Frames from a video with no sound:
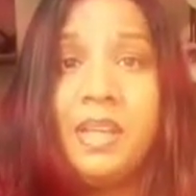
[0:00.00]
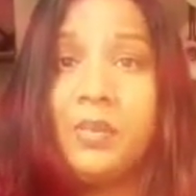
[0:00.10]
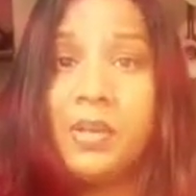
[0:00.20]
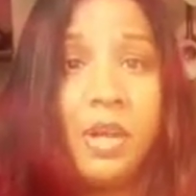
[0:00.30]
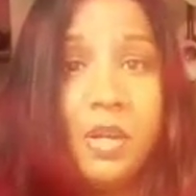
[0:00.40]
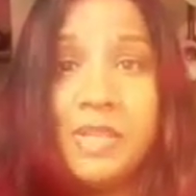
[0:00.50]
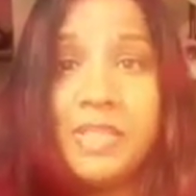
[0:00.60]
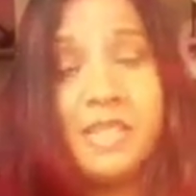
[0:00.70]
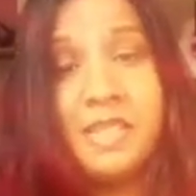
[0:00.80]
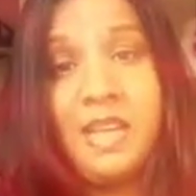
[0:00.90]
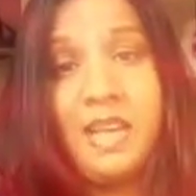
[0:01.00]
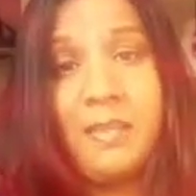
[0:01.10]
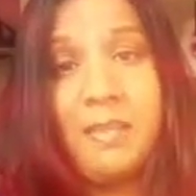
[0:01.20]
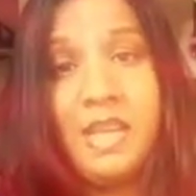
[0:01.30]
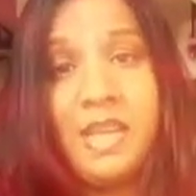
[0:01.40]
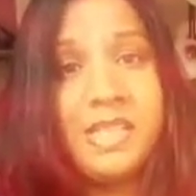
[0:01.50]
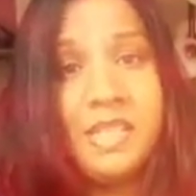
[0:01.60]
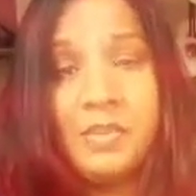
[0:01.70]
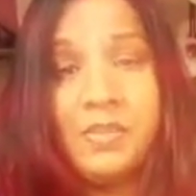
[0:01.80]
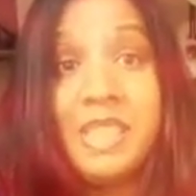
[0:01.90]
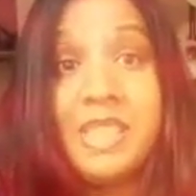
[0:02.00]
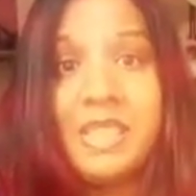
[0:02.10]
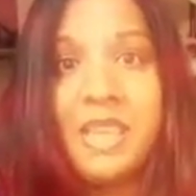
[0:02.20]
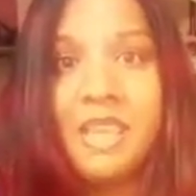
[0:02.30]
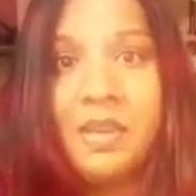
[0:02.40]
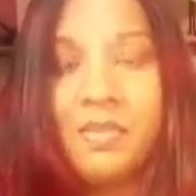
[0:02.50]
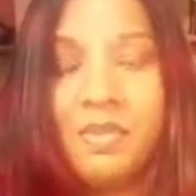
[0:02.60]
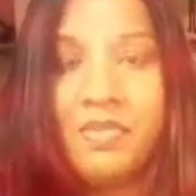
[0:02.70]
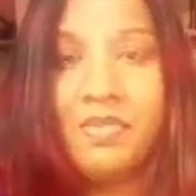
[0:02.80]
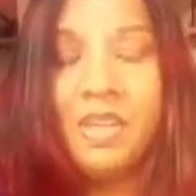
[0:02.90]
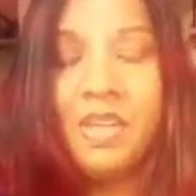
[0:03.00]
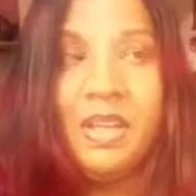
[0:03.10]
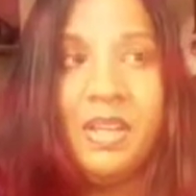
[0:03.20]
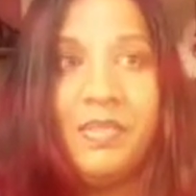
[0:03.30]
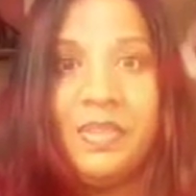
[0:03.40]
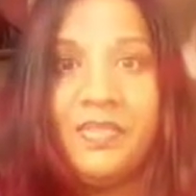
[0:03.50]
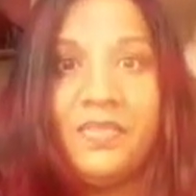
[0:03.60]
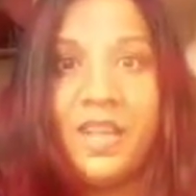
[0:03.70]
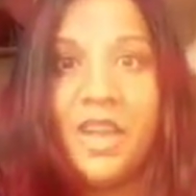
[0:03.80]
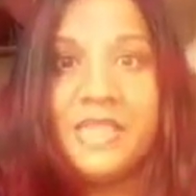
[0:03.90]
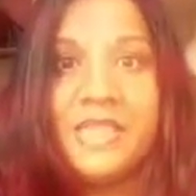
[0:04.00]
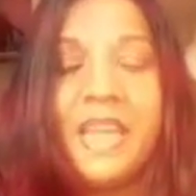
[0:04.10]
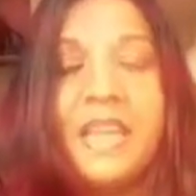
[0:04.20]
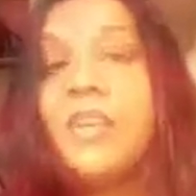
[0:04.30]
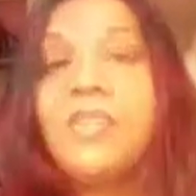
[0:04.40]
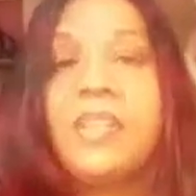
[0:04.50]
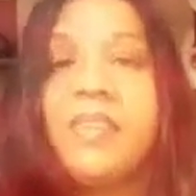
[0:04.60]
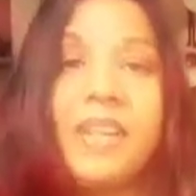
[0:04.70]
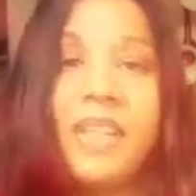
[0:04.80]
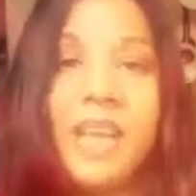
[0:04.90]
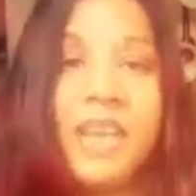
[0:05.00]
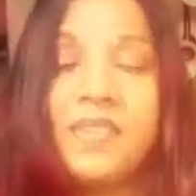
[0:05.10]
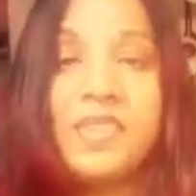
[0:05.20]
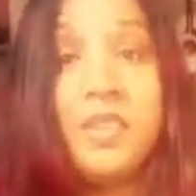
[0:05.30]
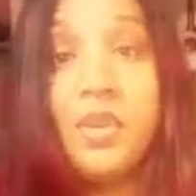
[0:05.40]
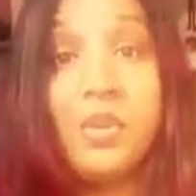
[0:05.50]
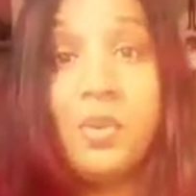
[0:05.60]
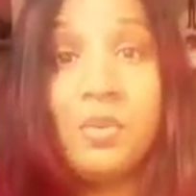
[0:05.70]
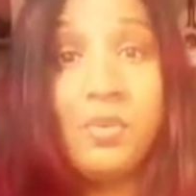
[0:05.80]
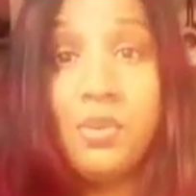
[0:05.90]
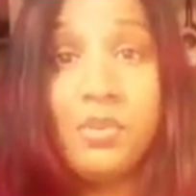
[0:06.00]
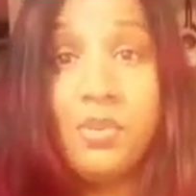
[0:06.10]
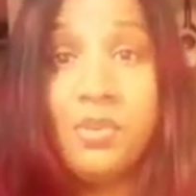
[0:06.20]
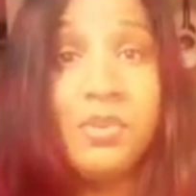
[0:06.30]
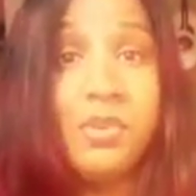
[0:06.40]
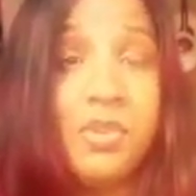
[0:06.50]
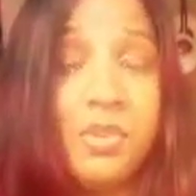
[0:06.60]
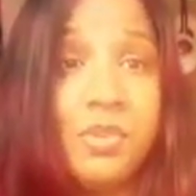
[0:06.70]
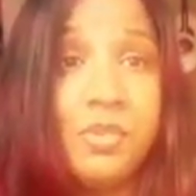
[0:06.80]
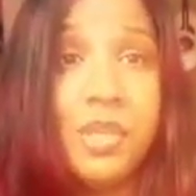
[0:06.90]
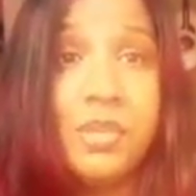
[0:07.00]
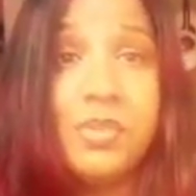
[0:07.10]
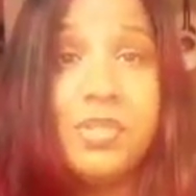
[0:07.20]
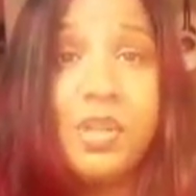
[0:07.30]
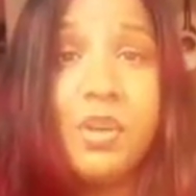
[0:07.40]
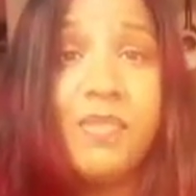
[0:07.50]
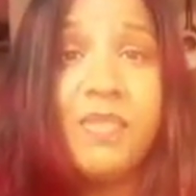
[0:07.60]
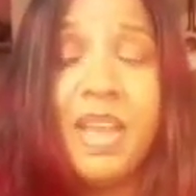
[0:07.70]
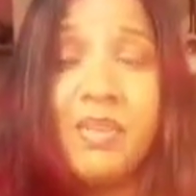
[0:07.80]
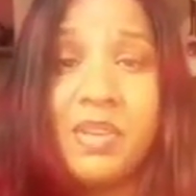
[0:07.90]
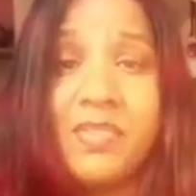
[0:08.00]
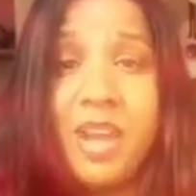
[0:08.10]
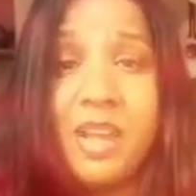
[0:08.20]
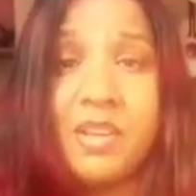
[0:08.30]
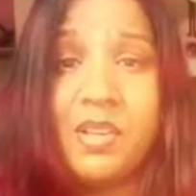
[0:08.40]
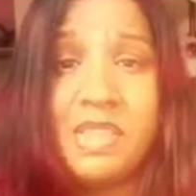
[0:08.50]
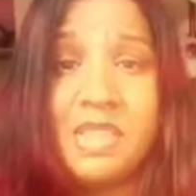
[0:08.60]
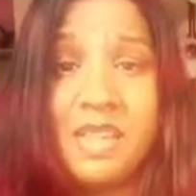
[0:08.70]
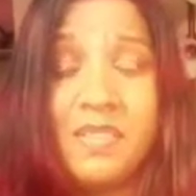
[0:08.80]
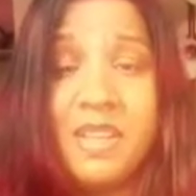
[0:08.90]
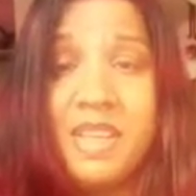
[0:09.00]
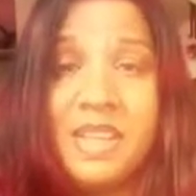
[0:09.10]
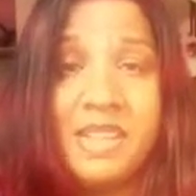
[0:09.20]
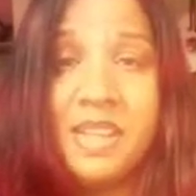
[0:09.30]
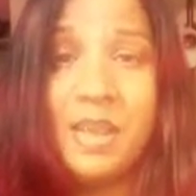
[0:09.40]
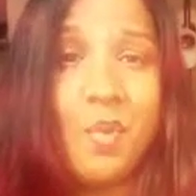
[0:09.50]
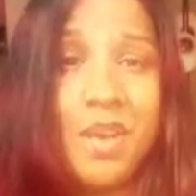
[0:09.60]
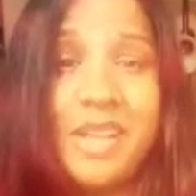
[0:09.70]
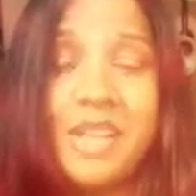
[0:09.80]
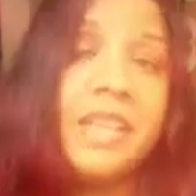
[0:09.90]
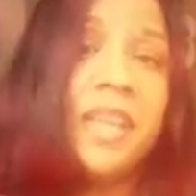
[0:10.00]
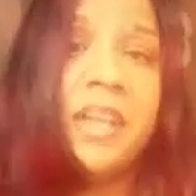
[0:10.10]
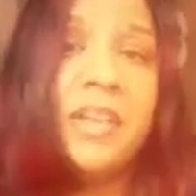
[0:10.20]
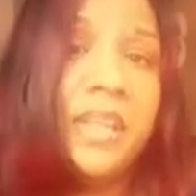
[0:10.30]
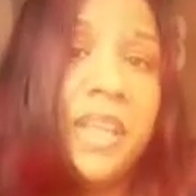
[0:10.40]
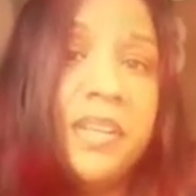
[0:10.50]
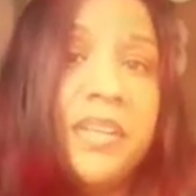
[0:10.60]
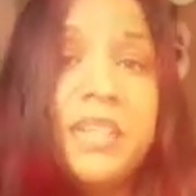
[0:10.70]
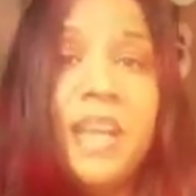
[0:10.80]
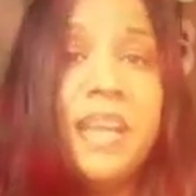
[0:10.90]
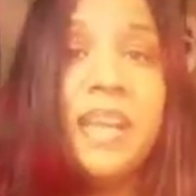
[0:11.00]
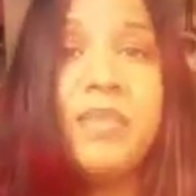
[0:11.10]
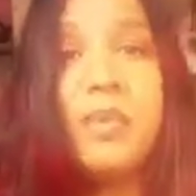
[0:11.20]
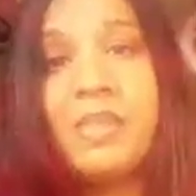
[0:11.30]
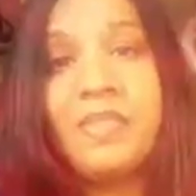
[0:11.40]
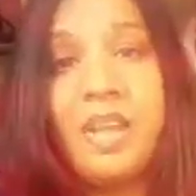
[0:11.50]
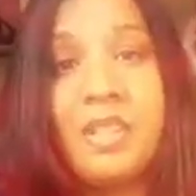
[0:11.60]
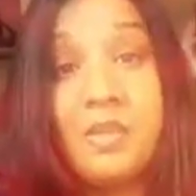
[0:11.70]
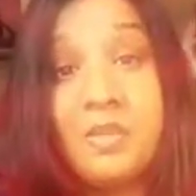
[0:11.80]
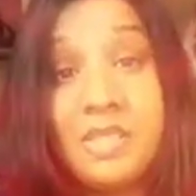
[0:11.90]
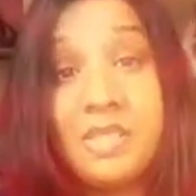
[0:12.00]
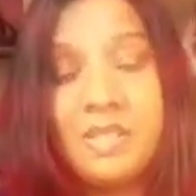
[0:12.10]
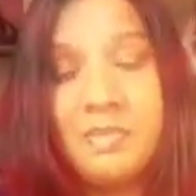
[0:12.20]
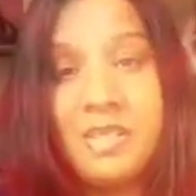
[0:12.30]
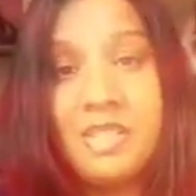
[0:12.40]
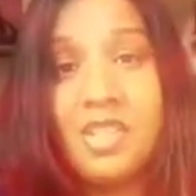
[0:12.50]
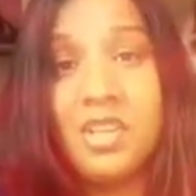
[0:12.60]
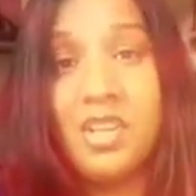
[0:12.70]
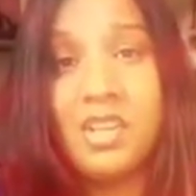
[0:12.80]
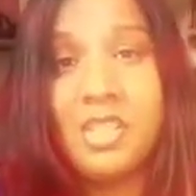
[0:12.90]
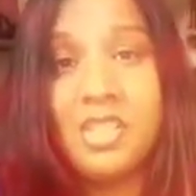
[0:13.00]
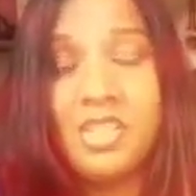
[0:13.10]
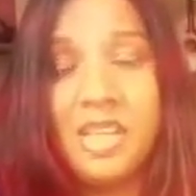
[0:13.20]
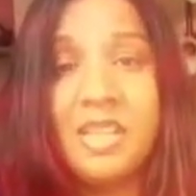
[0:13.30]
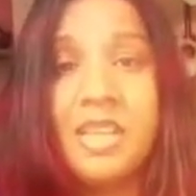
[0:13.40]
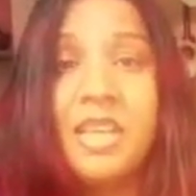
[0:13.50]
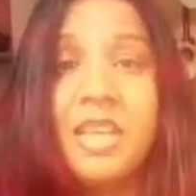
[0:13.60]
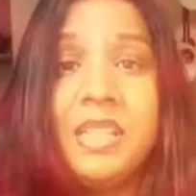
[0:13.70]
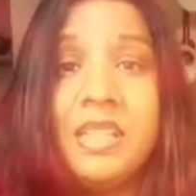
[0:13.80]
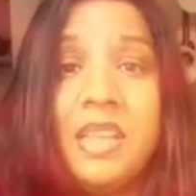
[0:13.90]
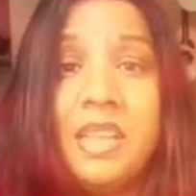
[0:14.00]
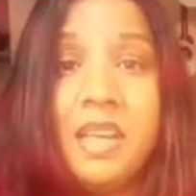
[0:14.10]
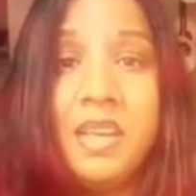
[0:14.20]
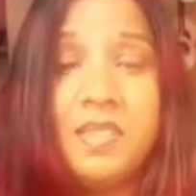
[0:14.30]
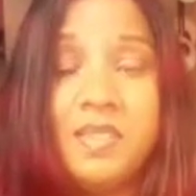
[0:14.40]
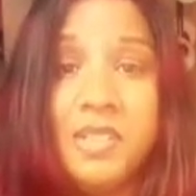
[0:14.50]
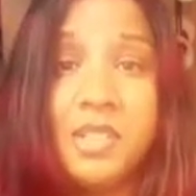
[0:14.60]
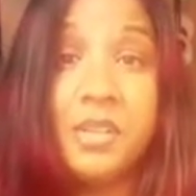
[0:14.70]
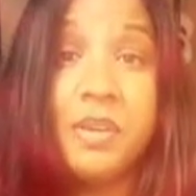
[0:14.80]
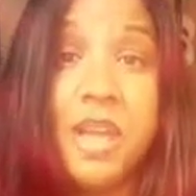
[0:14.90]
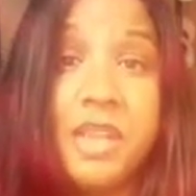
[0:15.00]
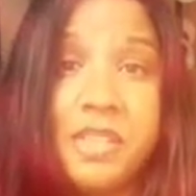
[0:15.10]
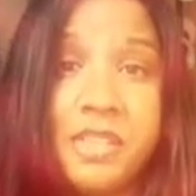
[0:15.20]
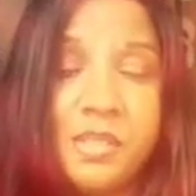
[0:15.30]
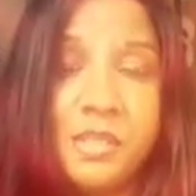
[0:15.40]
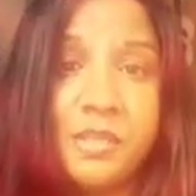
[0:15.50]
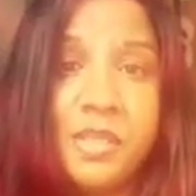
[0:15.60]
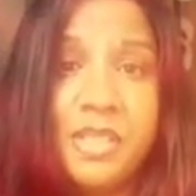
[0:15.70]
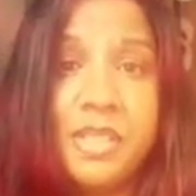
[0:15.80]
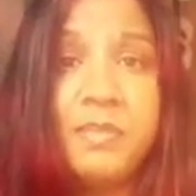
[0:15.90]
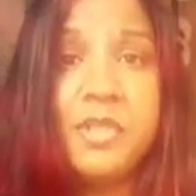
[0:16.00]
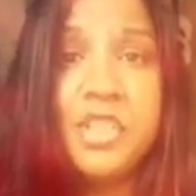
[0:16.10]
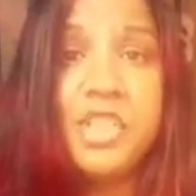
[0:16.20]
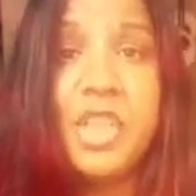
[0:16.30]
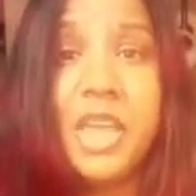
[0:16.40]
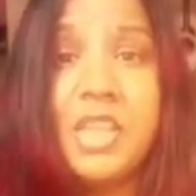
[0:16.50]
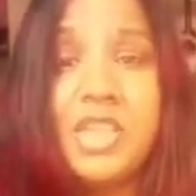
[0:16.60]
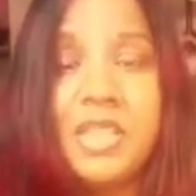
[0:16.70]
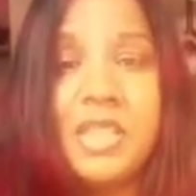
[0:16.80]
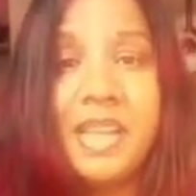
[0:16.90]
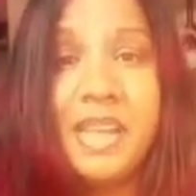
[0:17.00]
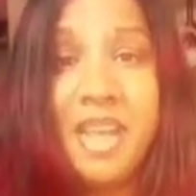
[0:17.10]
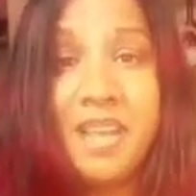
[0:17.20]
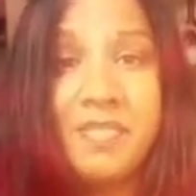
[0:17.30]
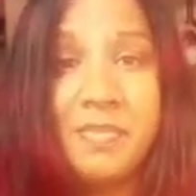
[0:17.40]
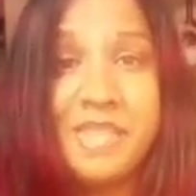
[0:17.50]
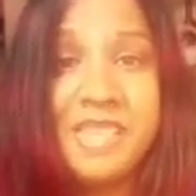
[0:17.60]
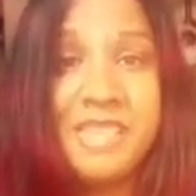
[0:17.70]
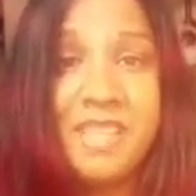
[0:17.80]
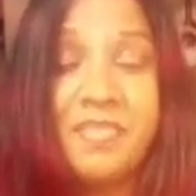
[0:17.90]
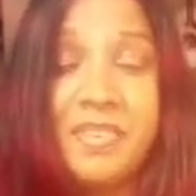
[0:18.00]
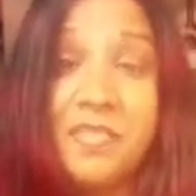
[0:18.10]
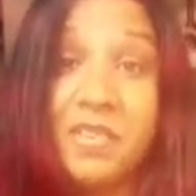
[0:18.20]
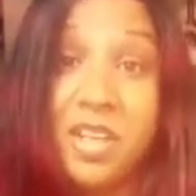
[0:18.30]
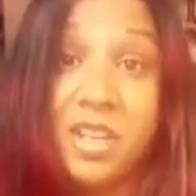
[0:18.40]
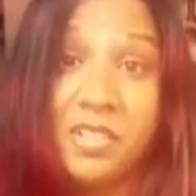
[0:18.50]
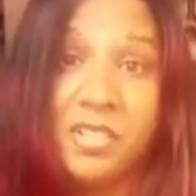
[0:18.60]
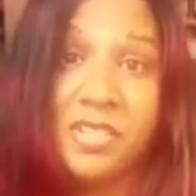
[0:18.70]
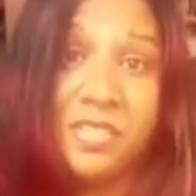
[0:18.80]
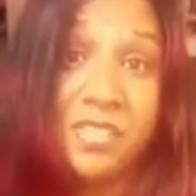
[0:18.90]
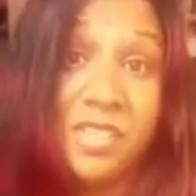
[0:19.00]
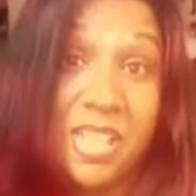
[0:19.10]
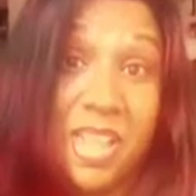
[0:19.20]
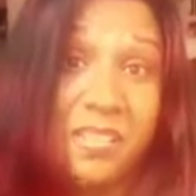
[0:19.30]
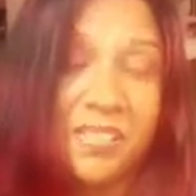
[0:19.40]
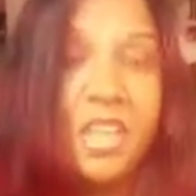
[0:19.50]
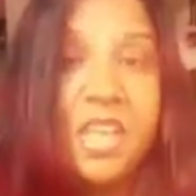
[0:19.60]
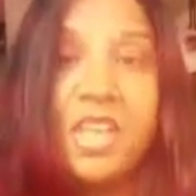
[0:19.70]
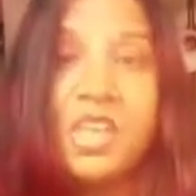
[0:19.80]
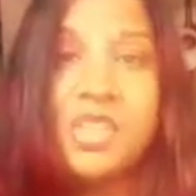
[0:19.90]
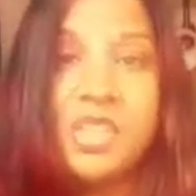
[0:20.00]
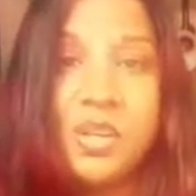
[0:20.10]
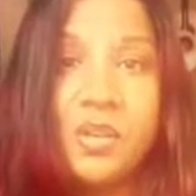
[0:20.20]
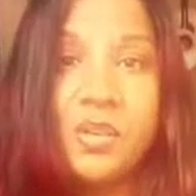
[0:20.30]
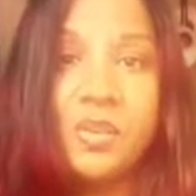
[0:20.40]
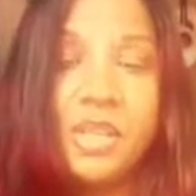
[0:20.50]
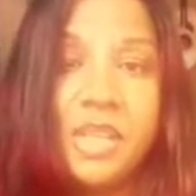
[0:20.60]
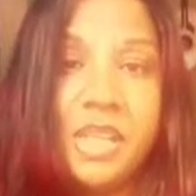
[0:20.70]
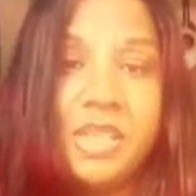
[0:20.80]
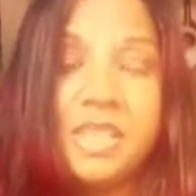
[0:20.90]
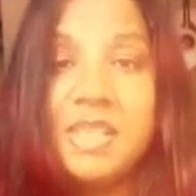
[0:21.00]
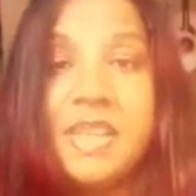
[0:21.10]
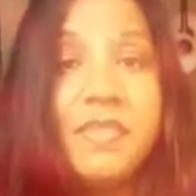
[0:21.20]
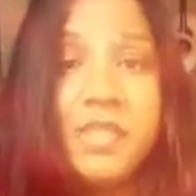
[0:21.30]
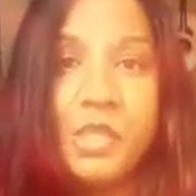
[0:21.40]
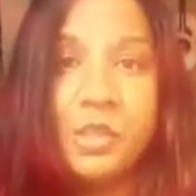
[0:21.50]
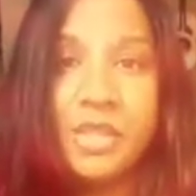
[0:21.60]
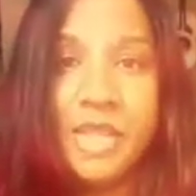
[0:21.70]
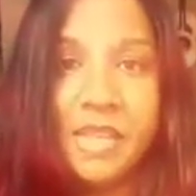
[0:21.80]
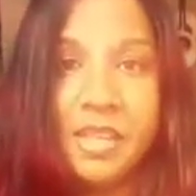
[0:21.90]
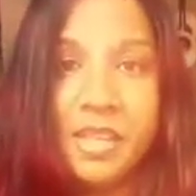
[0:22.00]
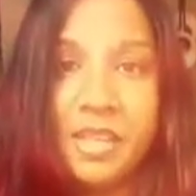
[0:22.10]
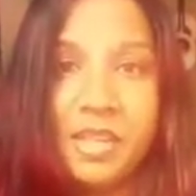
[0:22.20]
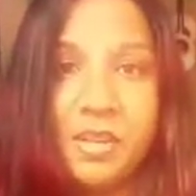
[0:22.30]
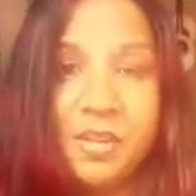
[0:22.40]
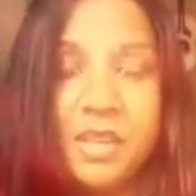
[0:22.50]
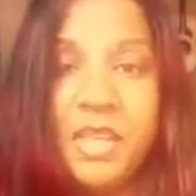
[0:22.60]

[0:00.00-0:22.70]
we're always on time. We think we've we've lost 10 years of our lives. No, no, no, no, no, no. You know, so if I would have gotten all the stuff that I wanted in the younger years, I never would have gotten the wisdom and the knowledge and the love and the gratitude and the appreciation that I have for myself and for others and for life. So it's never too late, you know.